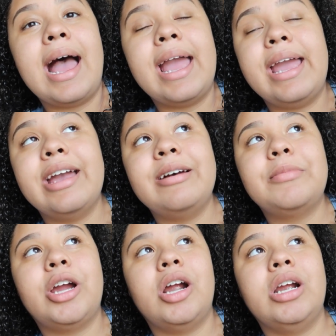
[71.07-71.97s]
I
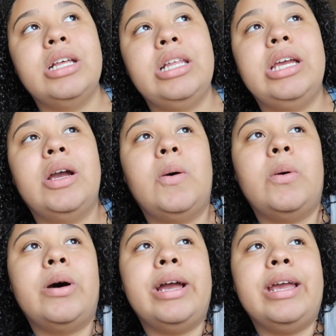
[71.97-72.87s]
am currently
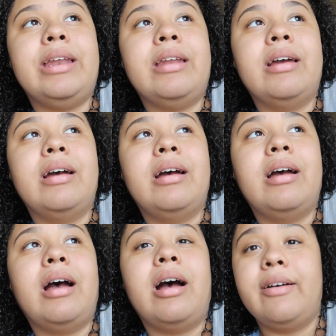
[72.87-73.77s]
on,
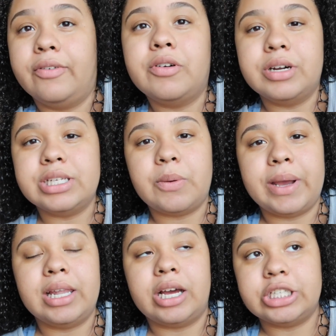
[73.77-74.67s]
of course, a
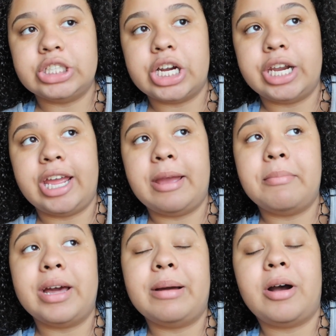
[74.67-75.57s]
weight loss journey,
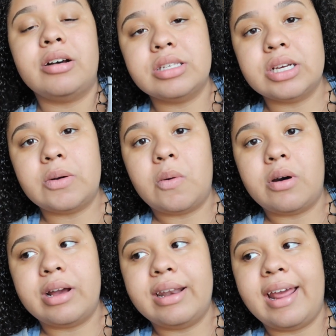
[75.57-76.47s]
but I'm also
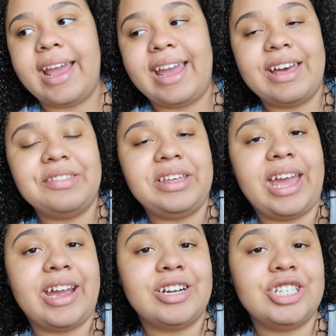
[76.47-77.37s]
on a healthy
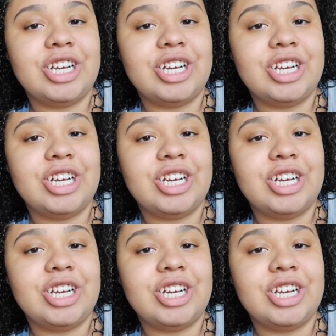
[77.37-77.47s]
hair